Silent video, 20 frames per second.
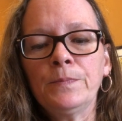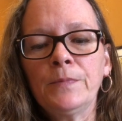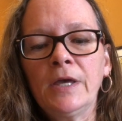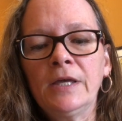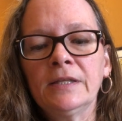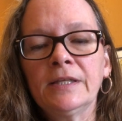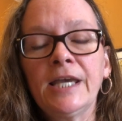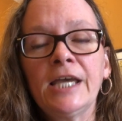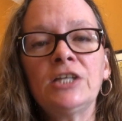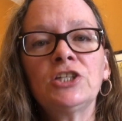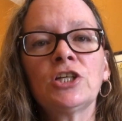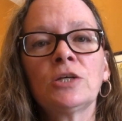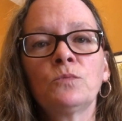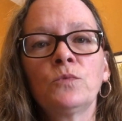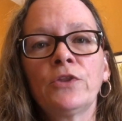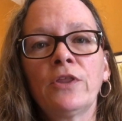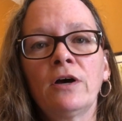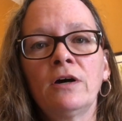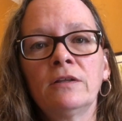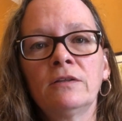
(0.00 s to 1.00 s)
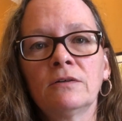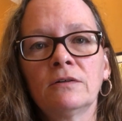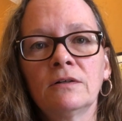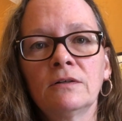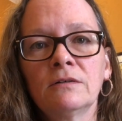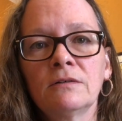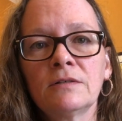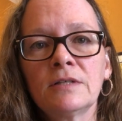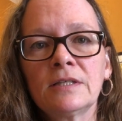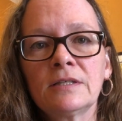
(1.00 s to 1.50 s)
Engaging with
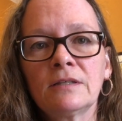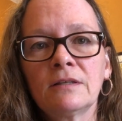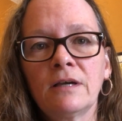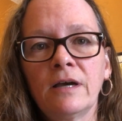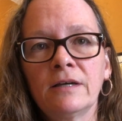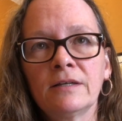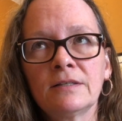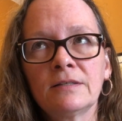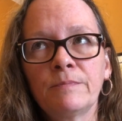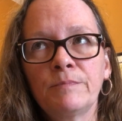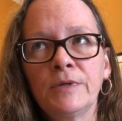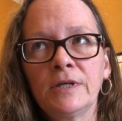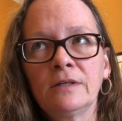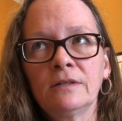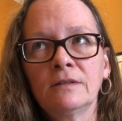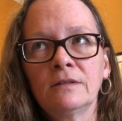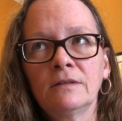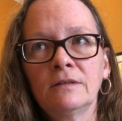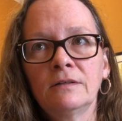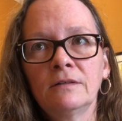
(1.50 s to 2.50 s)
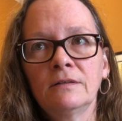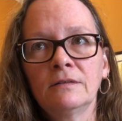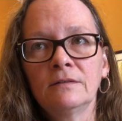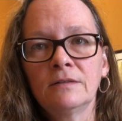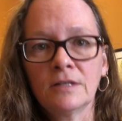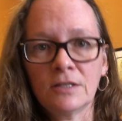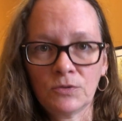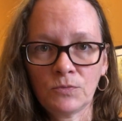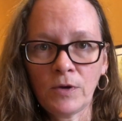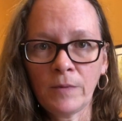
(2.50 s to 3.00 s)
others has been
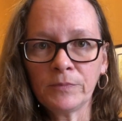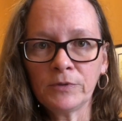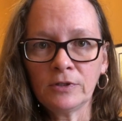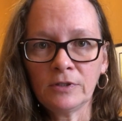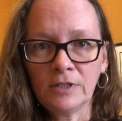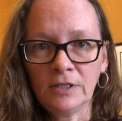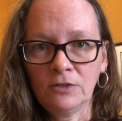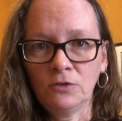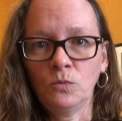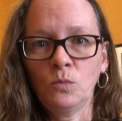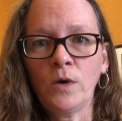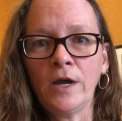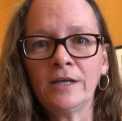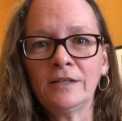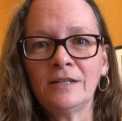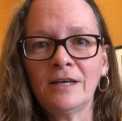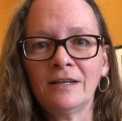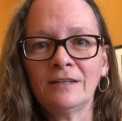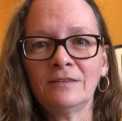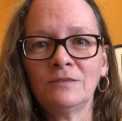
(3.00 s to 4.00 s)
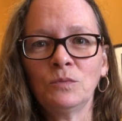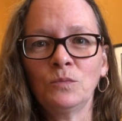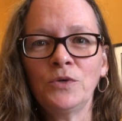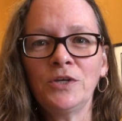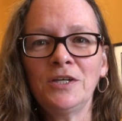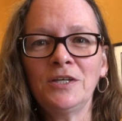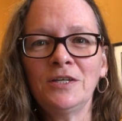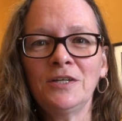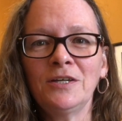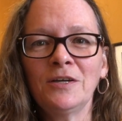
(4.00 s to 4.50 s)
disrupted in a way that
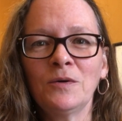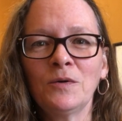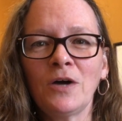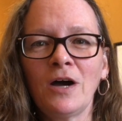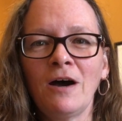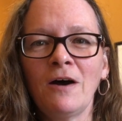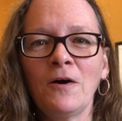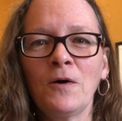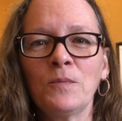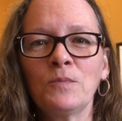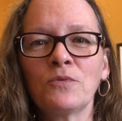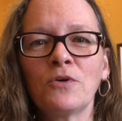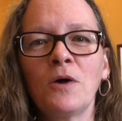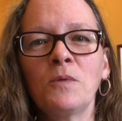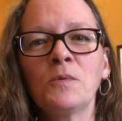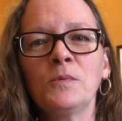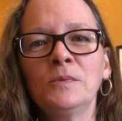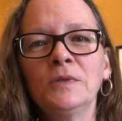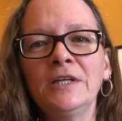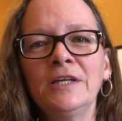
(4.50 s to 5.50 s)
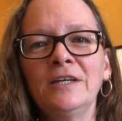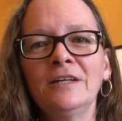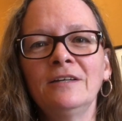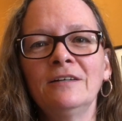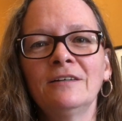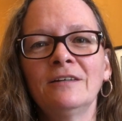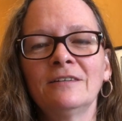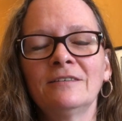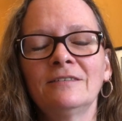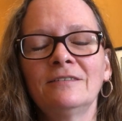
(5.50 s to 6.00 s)
we
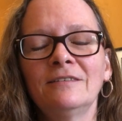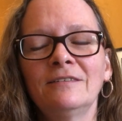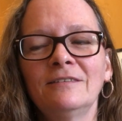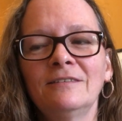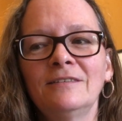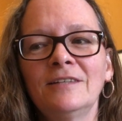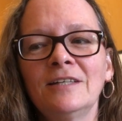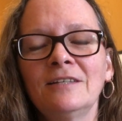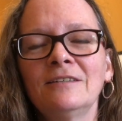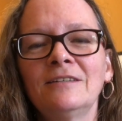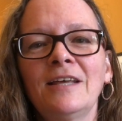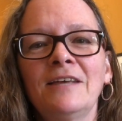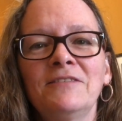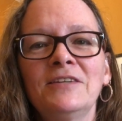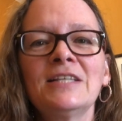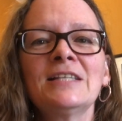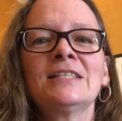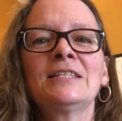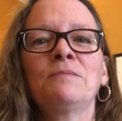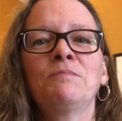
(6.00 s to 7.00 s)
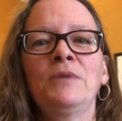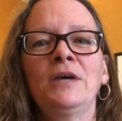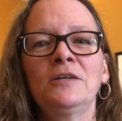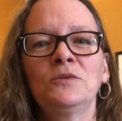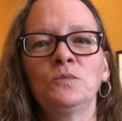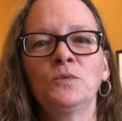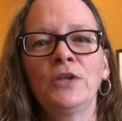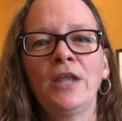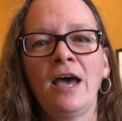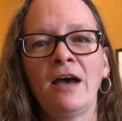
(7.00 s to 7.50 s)
probably didn't
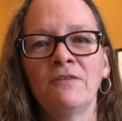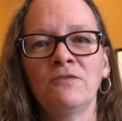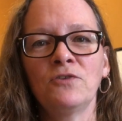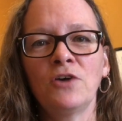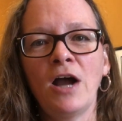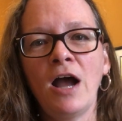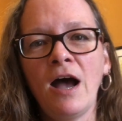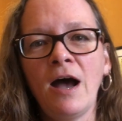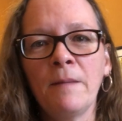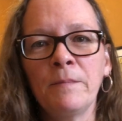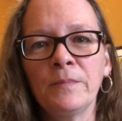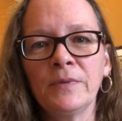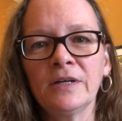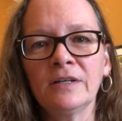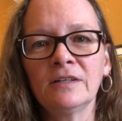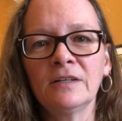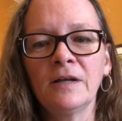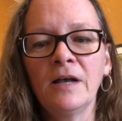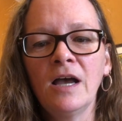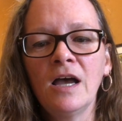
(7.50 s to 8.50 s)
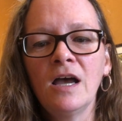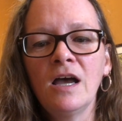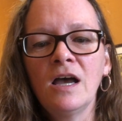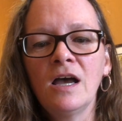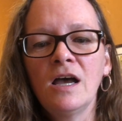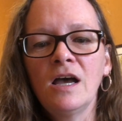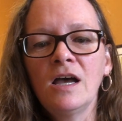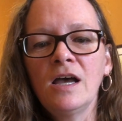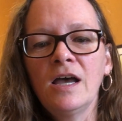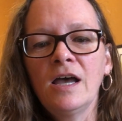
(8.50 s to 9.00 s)
anticipate would ever happen.
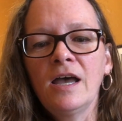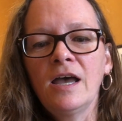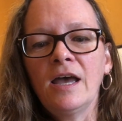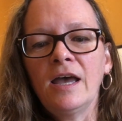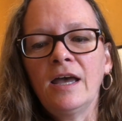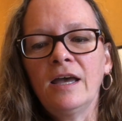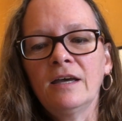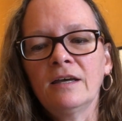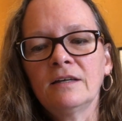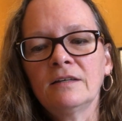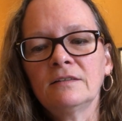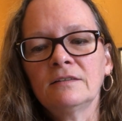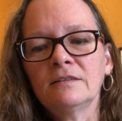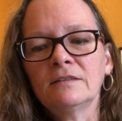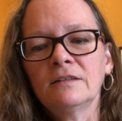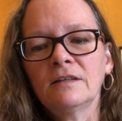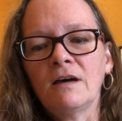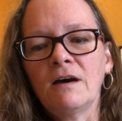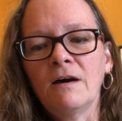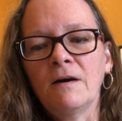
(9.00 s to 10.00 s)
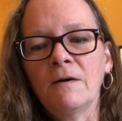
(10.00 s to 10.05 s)
And